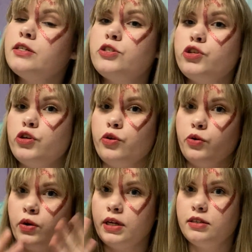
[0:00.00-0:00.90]

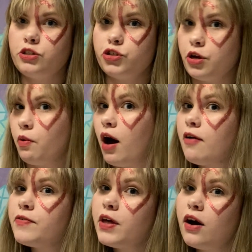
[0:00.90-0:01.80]
to show
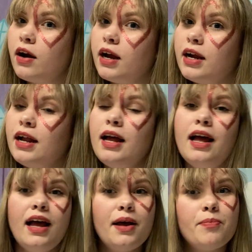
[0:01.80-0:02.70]
off the heart.
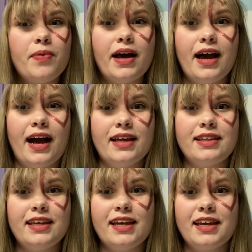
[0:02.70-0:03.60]
But I
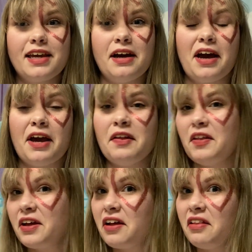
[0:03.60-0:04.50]
think I
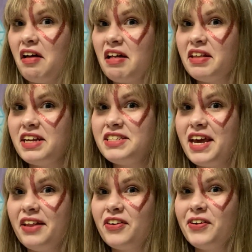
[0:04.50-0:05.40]
look a lot like
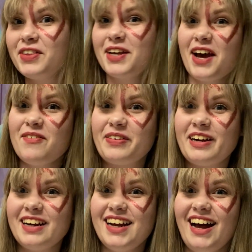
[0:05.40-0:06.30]
Taylor on the
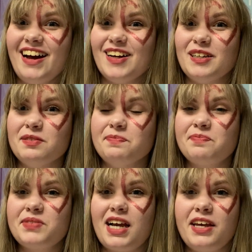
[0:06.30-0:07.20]
cover.
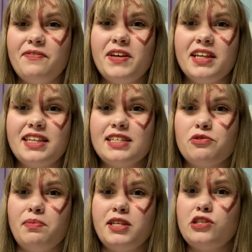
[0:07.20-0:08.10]
I feel like this
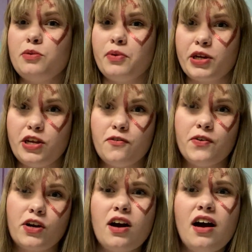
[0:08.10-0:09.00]
would be super cute for
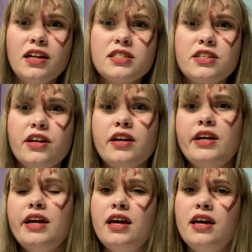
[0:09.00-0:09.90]
a concert,
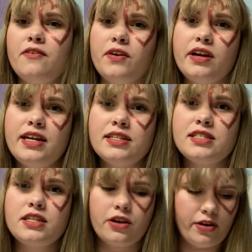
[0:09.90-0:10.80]
for
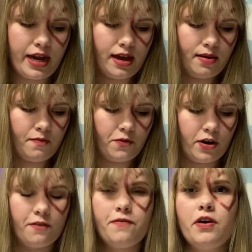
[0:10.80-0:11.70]
Instagram, for
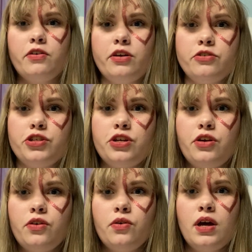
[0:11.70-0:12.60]
a photo
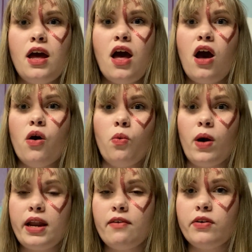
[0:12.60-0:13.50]
shoot,
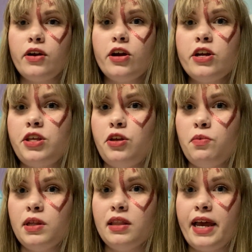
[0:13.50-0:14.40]
whatever you
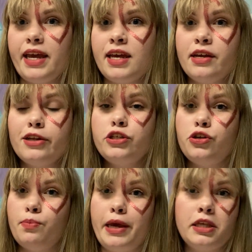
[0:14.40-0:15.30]
would like to
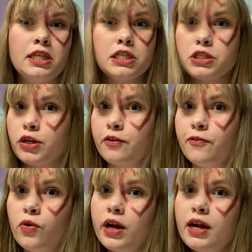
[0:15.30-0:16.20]
make this look
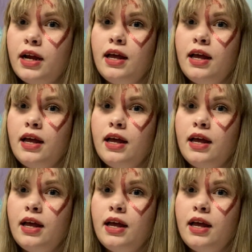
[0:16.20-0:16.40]
for